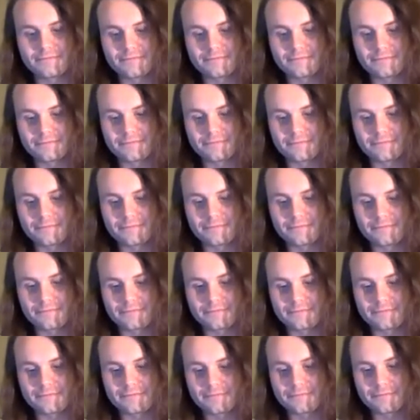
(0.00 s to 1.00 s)

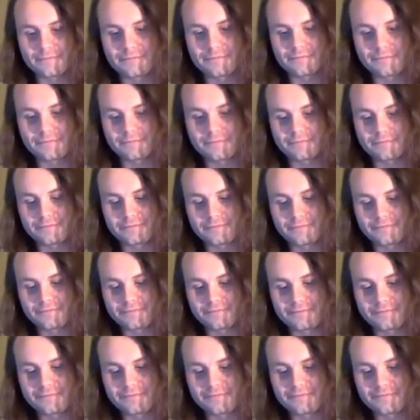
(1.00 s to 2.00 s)

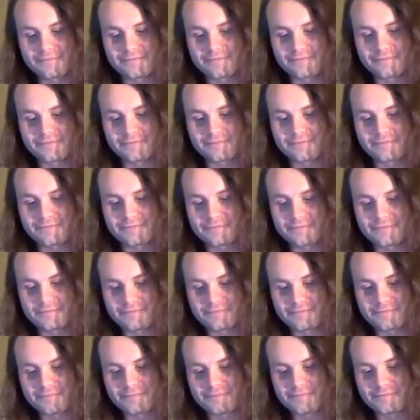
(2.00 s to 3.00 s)

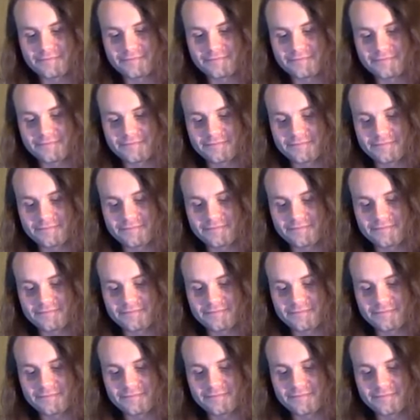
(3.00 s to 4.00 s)

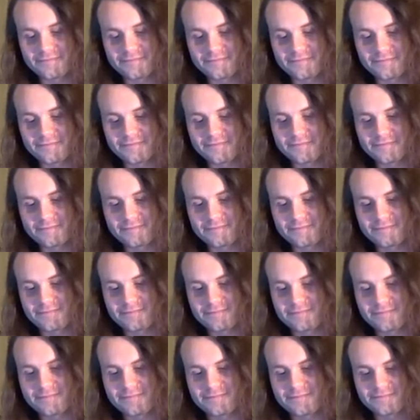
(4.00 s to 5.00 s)

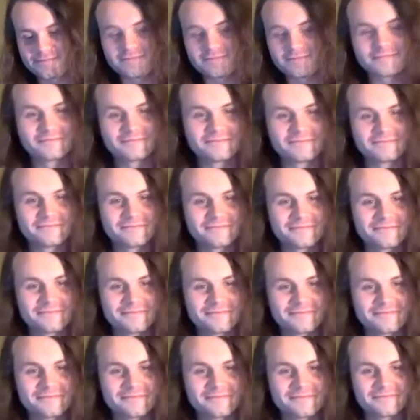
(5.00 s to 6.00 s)

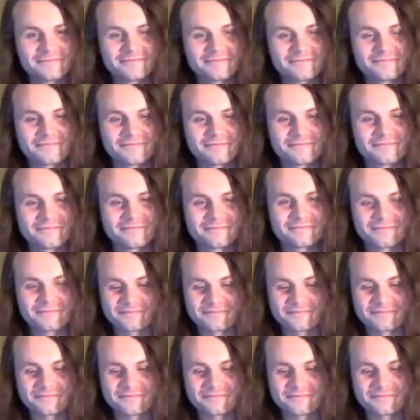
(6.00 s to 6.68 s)
No words are spoken by the person on screen.